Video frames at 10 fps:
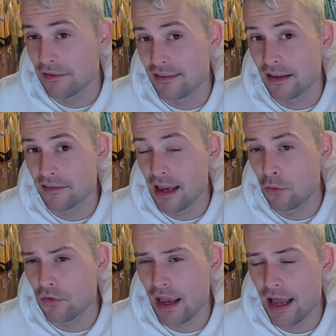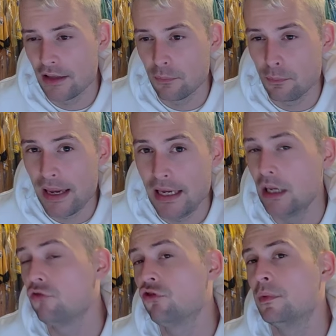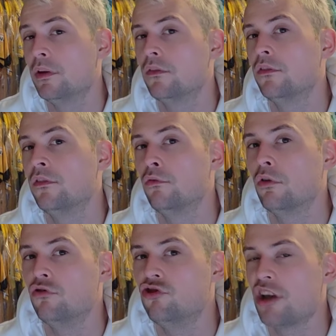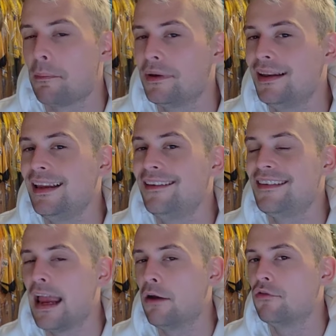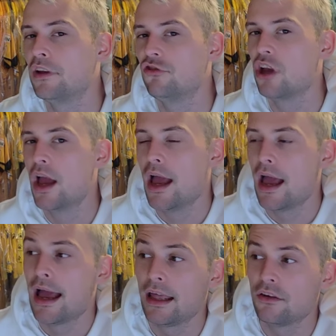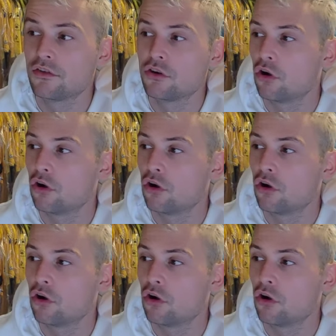that stands out, and it's paying tributes to Japanese heritage and